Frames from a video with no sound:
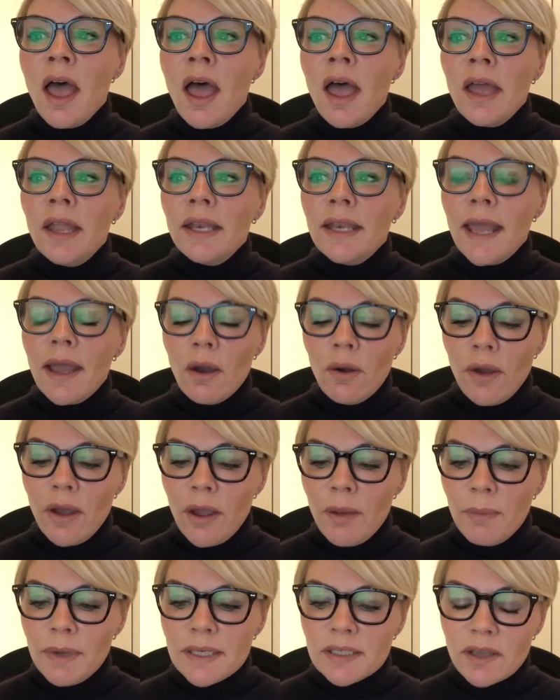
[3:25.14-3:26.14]
Now,
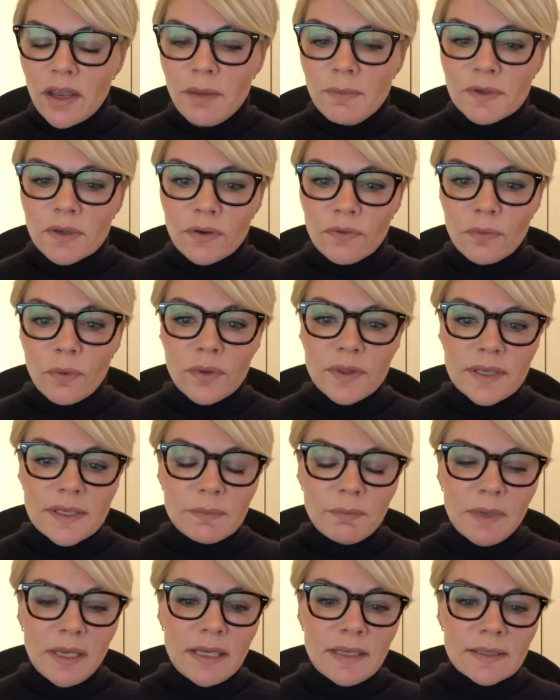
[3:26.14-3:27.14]
um, in terms of what
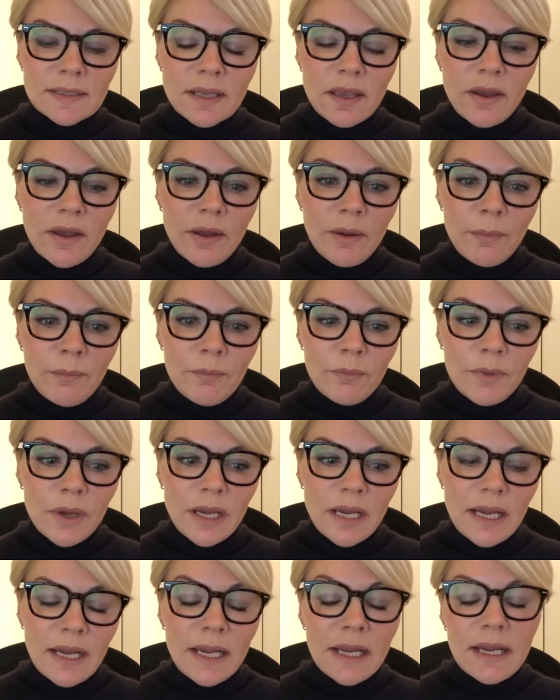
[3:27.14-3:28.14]
this means um,
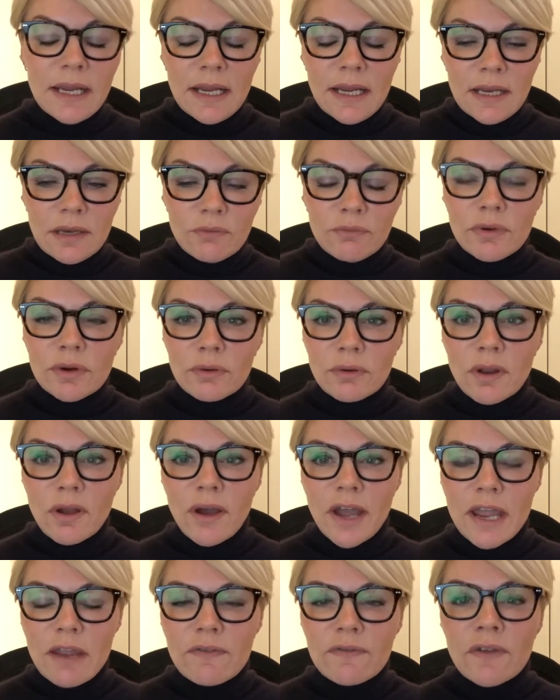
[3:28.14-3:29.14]
in real
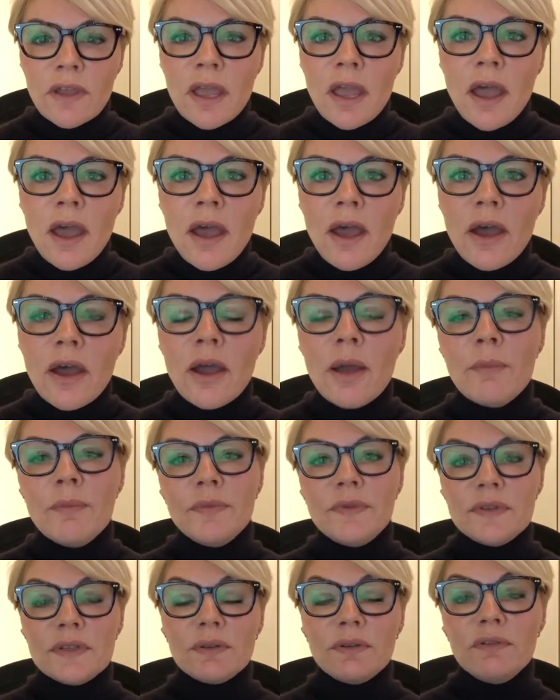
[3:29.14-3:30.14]
life,
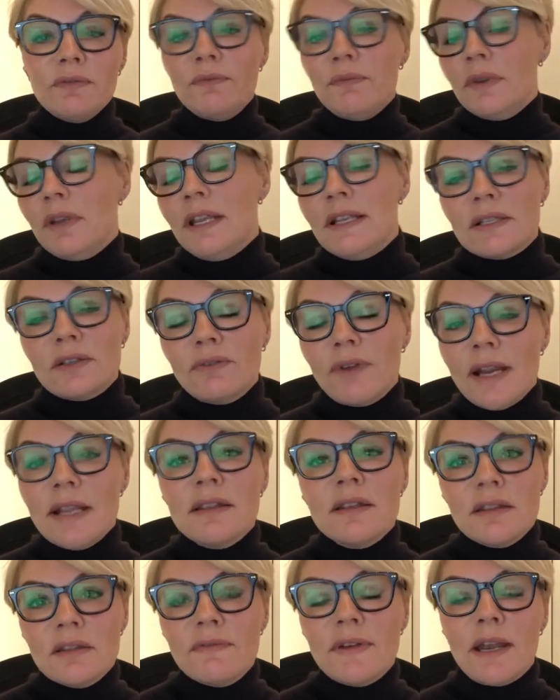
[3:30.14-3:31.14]
um, so the, it's
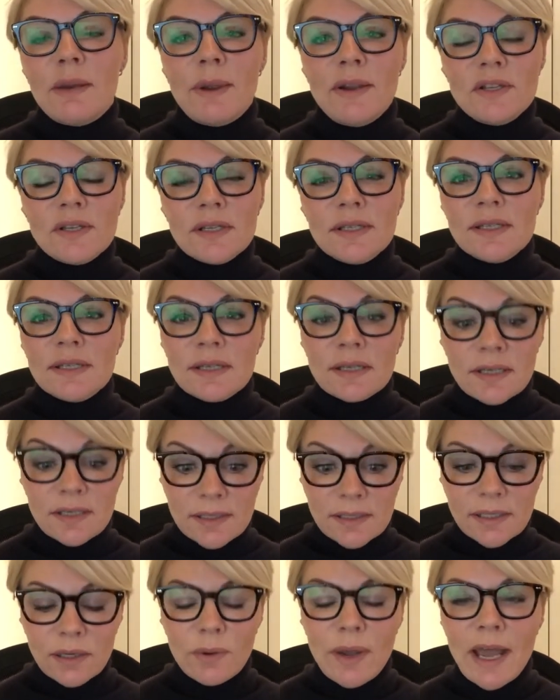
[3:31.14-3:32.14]
great that the valuations
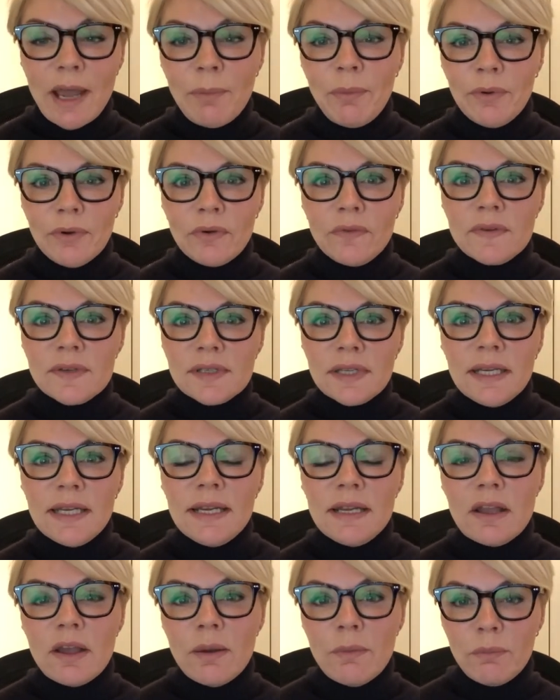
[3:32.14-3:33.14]
can still happen.
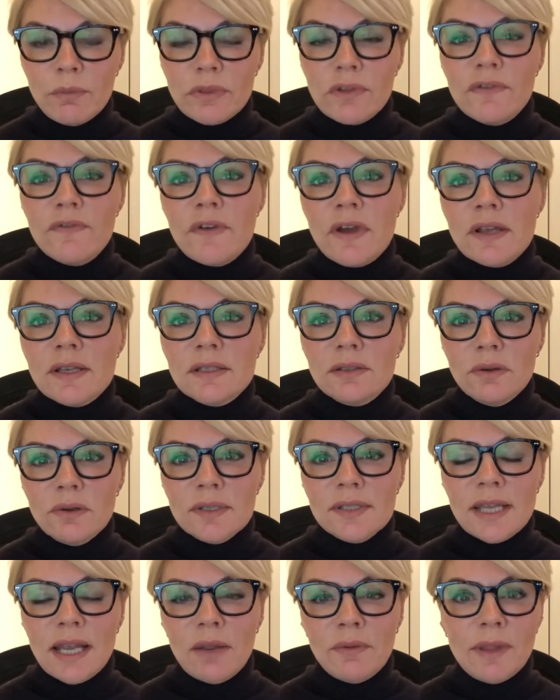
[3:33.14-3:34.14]
Obviously, um, the first
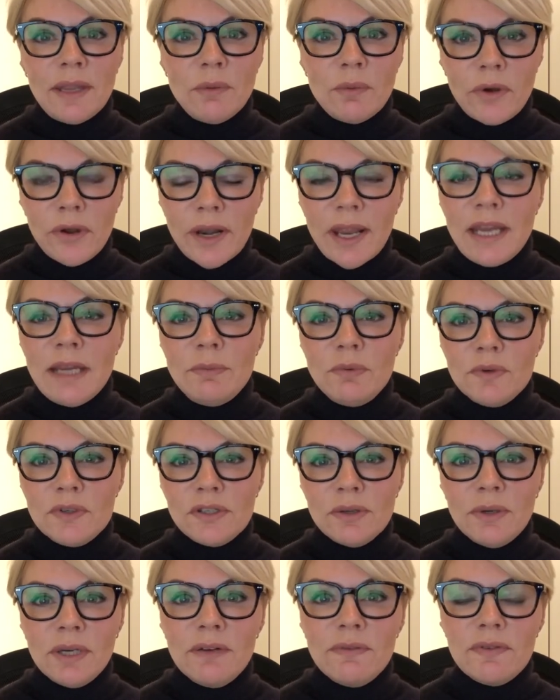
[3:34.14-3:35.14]
lockdown they weren't able
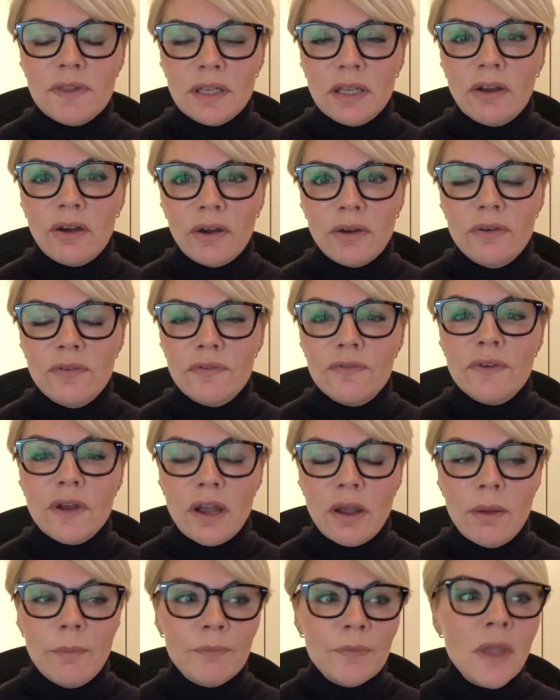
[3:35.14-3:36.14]
to, and everything kind of
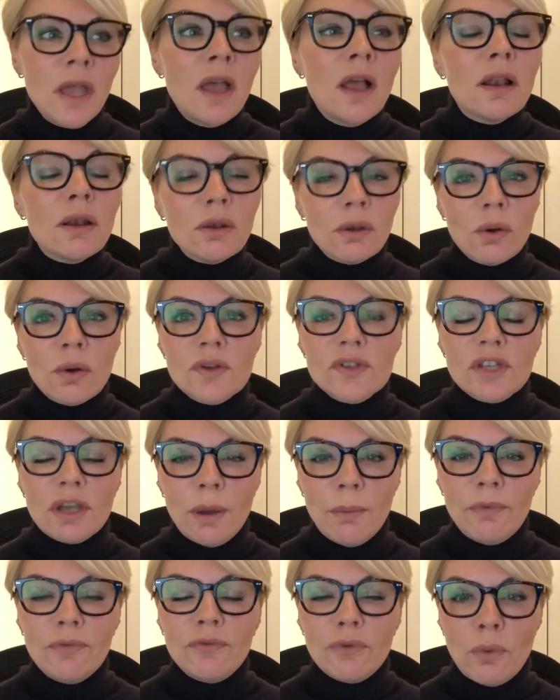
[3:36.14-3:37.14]
um, locked
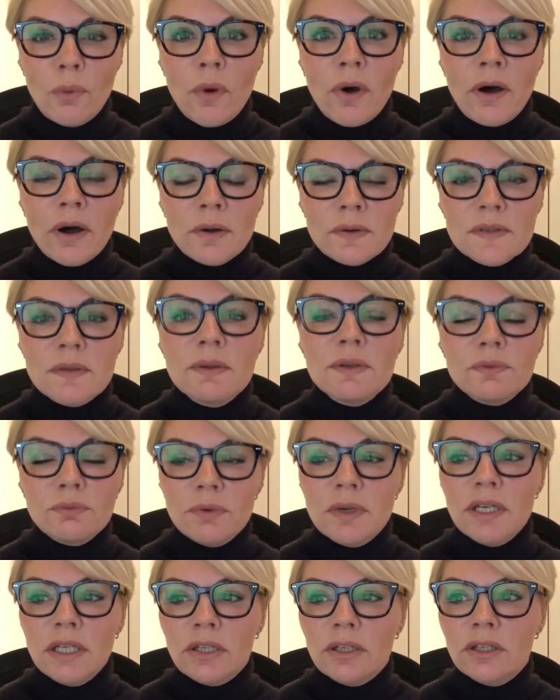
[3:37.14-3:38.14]
up for a while. So it's
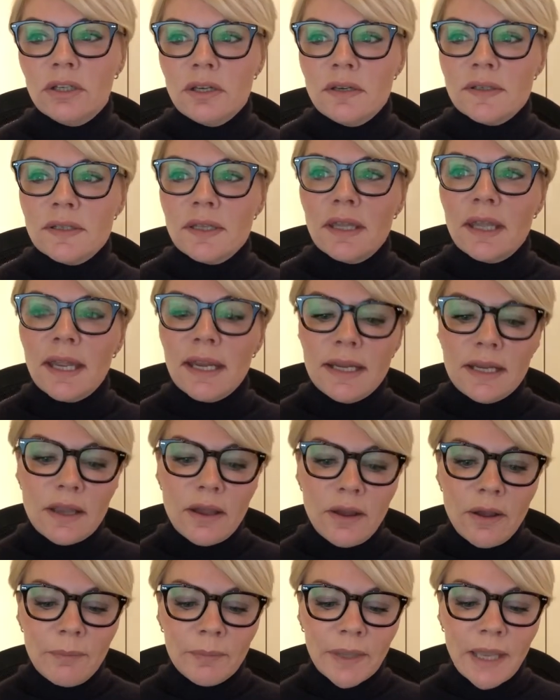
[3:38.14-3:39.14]
really good news that they
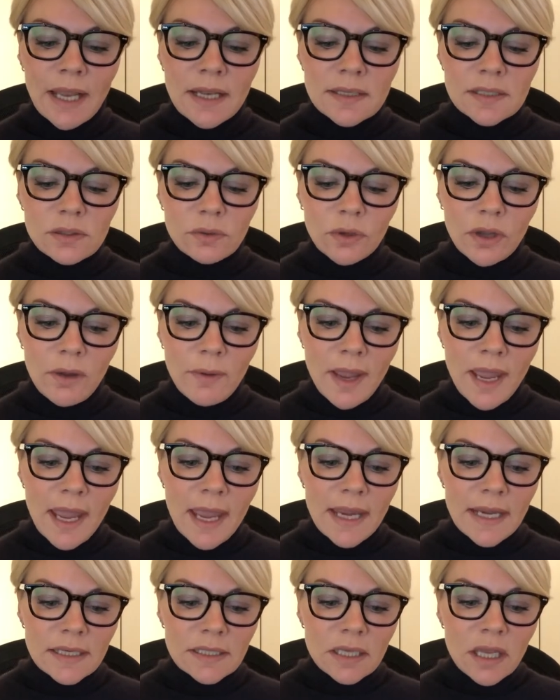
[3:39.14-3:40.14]
um, can still go
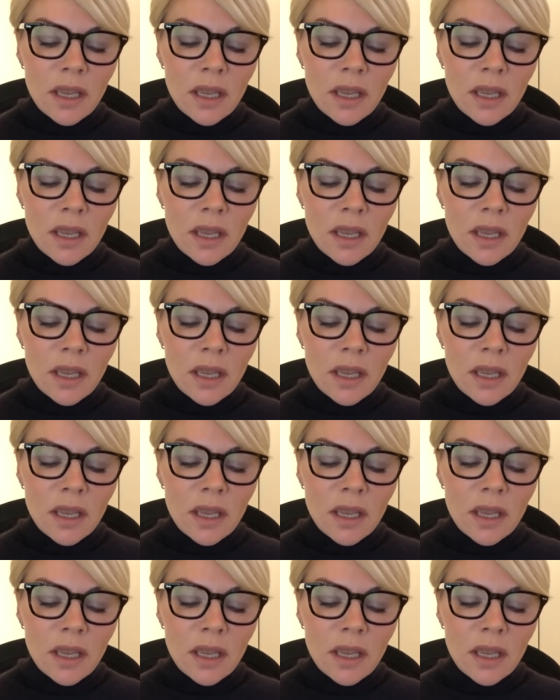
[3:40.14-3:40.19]
ahead.